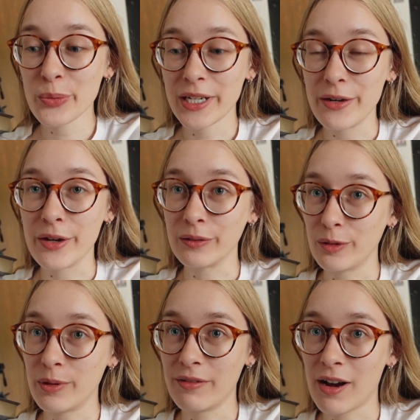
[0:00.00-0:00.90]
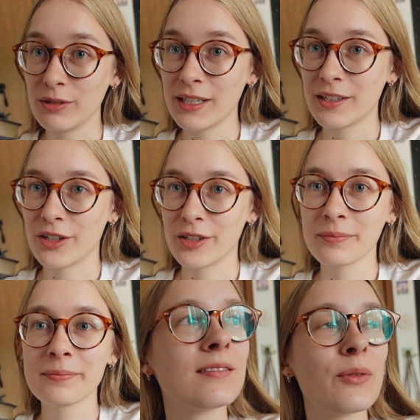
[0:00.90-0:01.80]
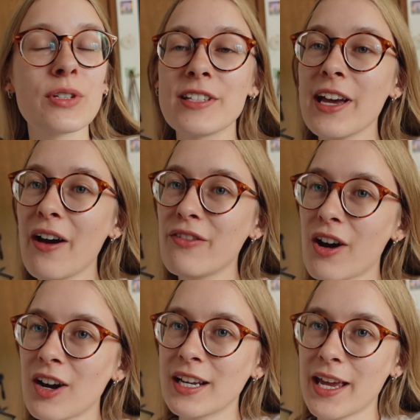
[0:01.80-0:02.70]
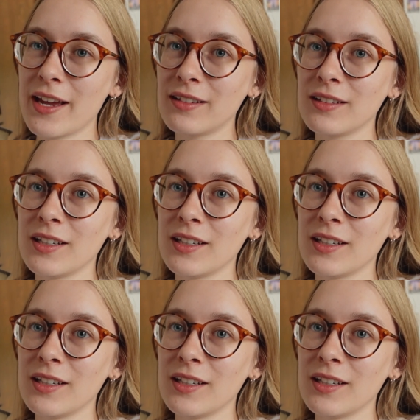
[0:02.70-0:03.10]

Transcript: read a little bit of Outlander. We'll see how far I get.